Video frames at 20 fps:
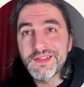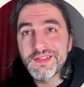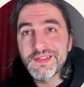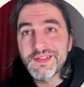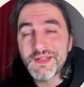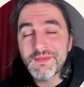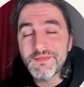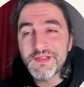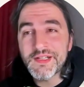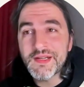
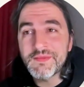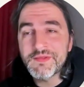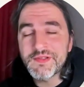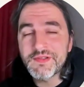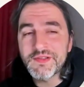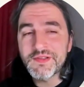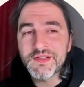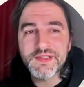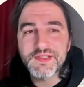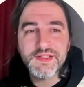sometimes
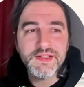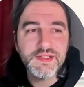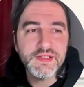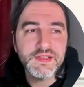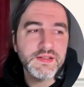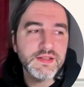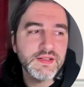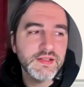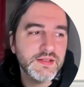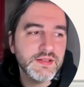you can
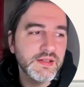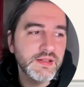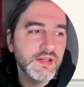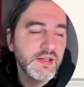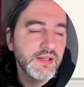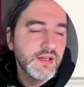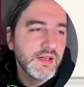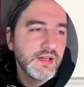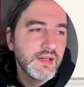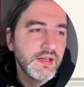see that
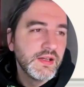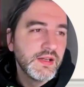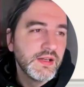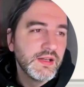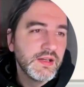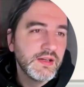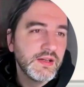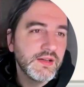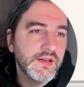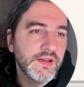
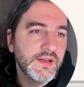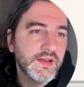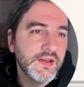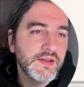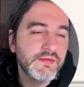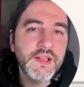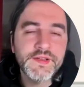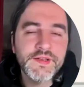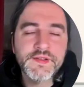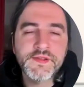the
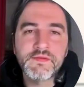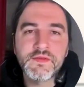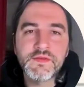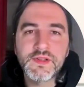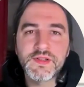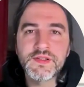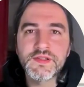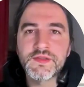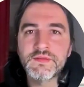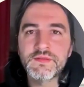right answer
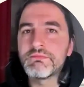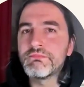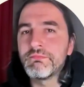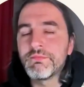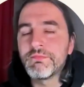is